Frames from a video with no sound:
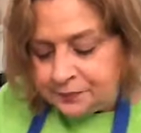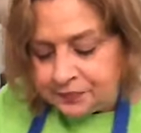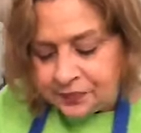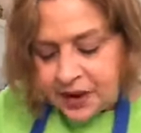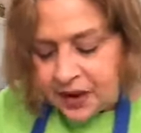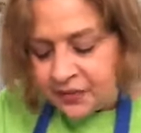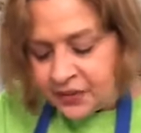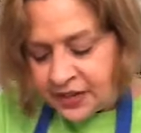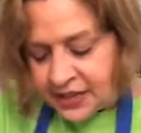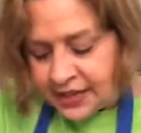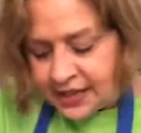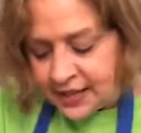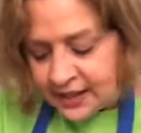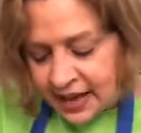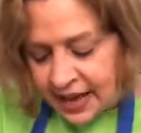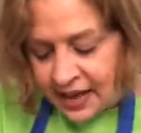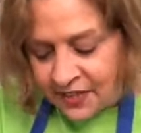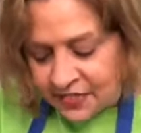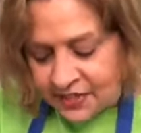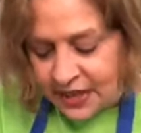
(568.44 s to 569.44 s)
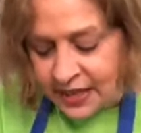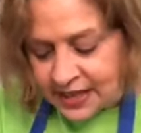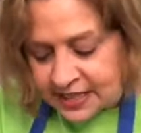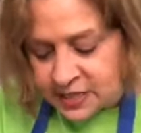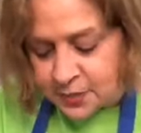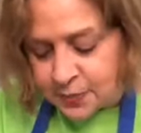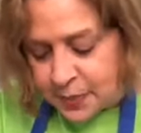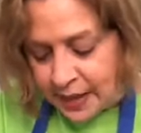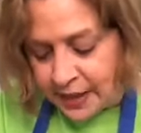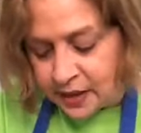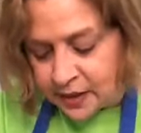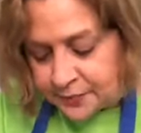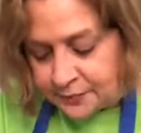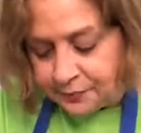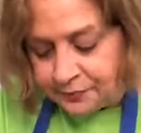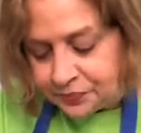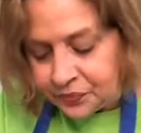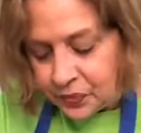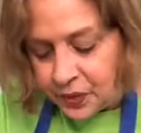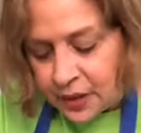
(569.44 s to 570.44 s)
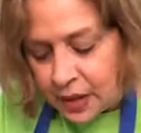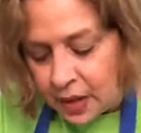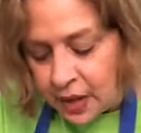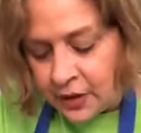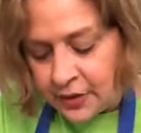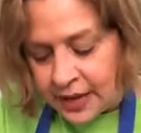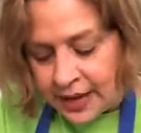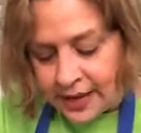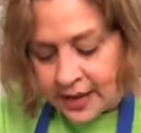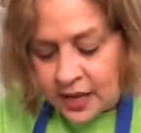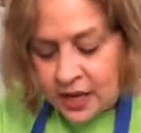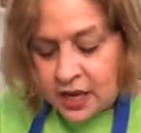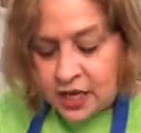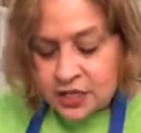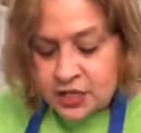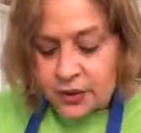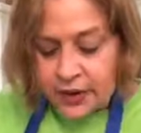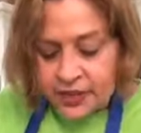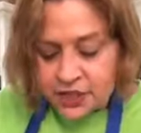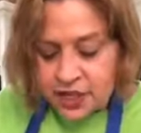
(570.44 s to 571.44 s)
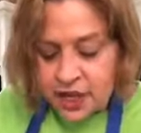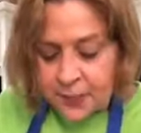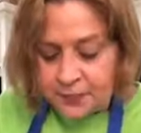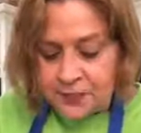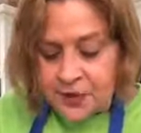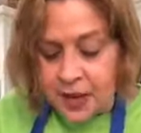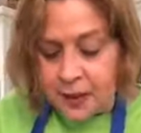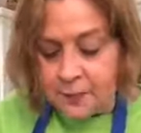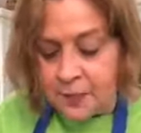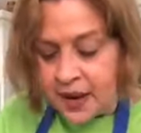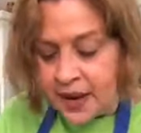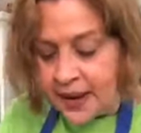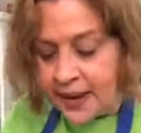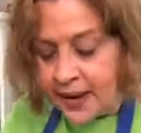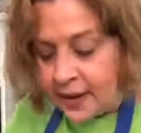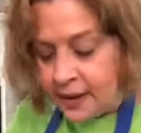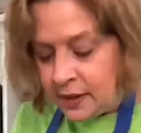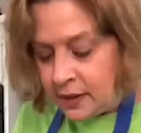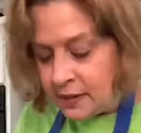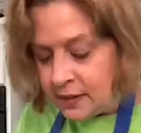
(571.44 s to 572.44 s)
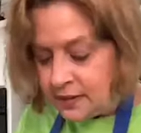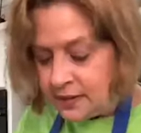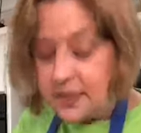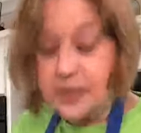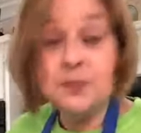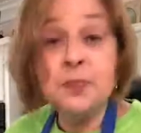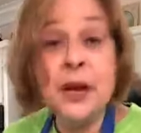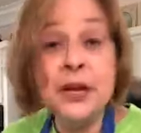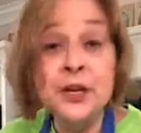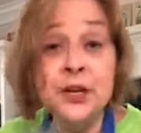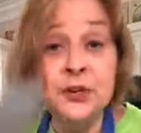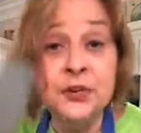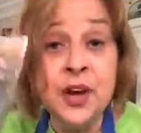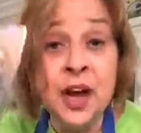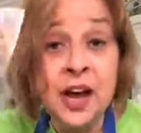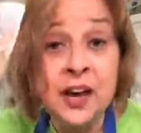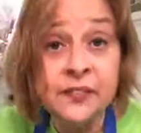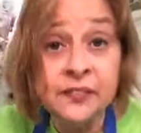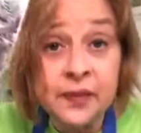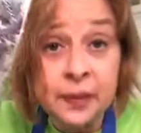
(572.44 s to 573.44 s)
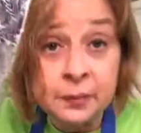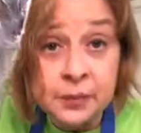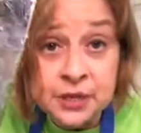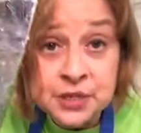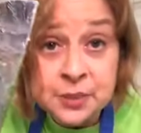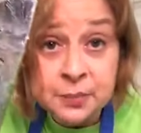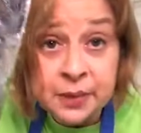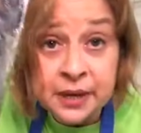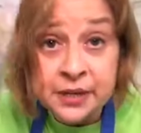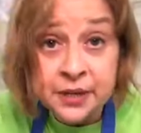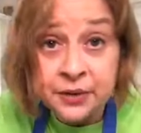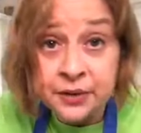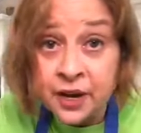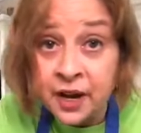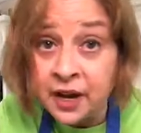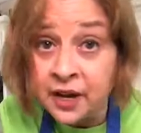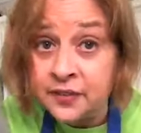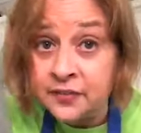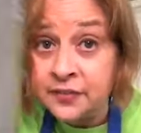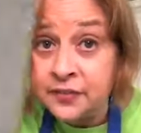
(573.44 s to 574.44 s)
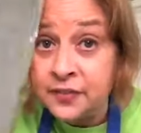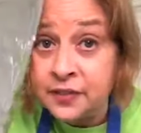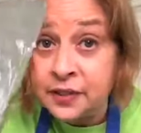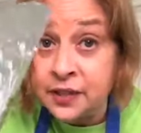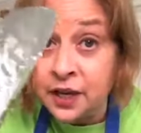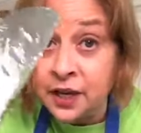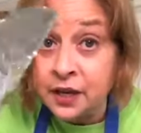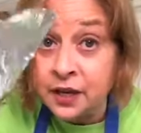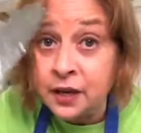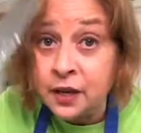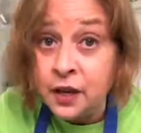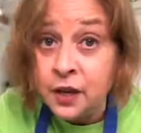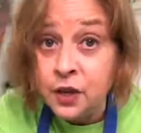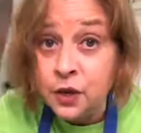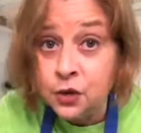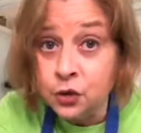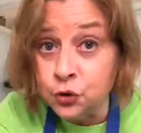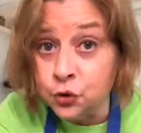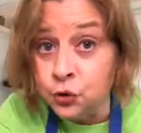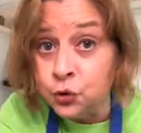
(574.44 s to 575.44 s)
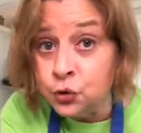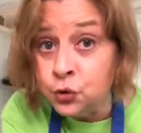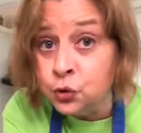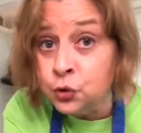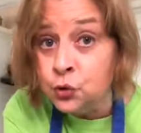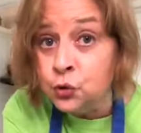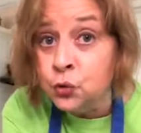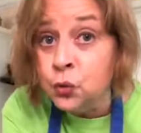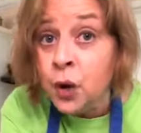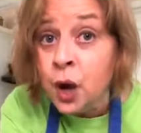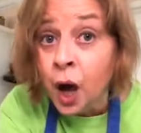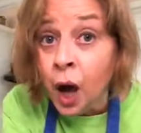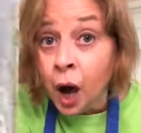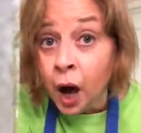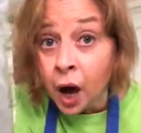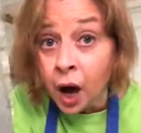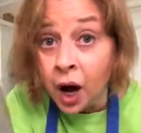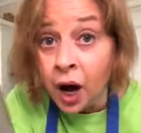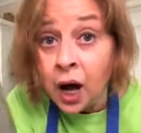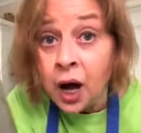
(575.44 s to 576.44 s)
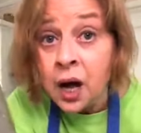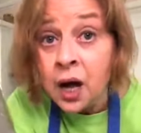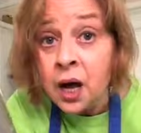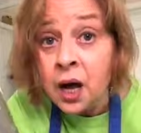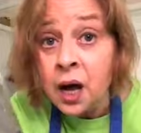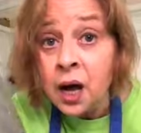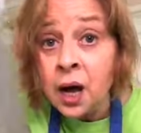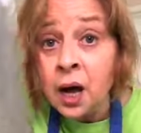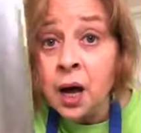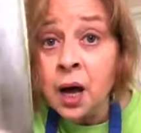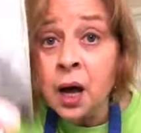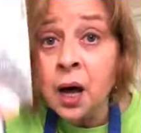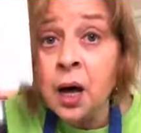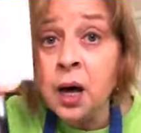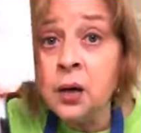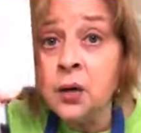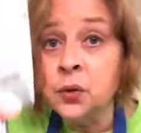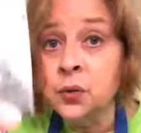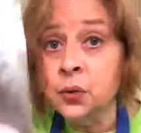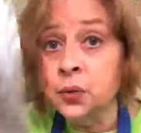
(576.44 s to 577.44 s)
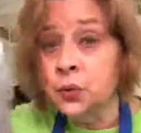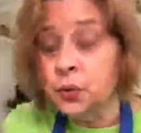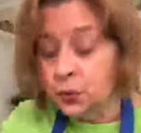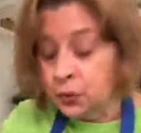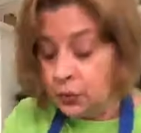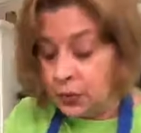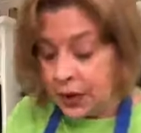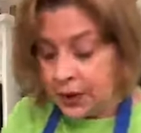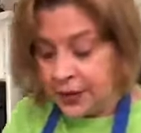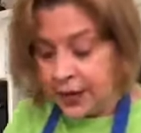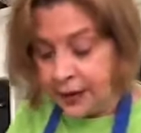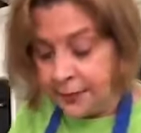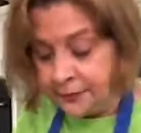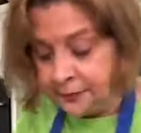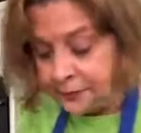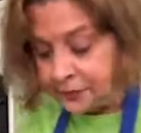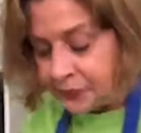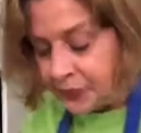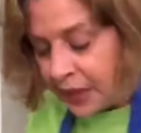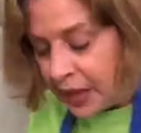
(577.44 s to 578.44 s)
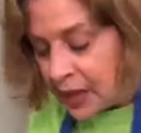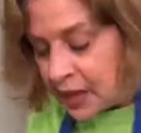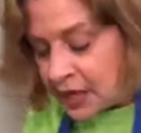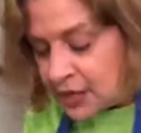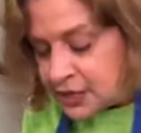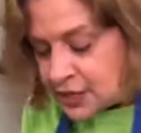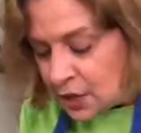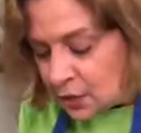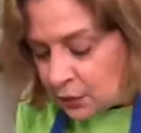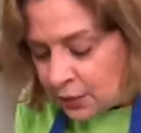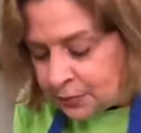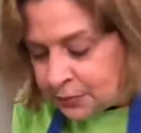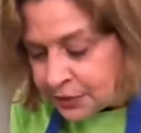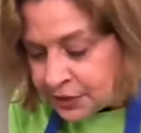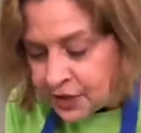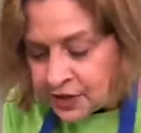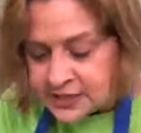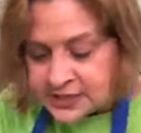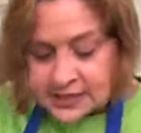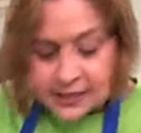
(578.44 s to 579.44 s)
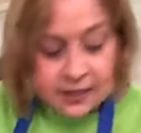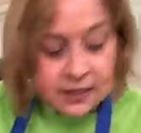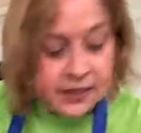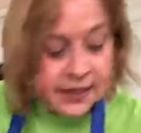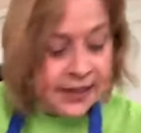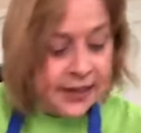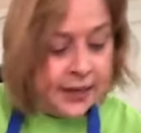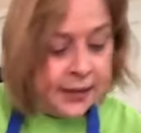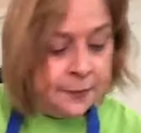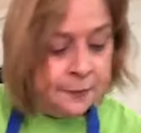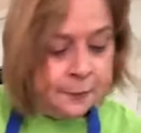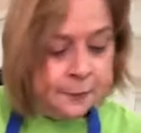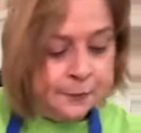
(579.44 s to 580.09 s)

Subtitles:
everything I think gets better. Okay, so I chopped up this is my new knife. I'm using my new knife. Look, ooh, ooh. Okay, so we put our dill in,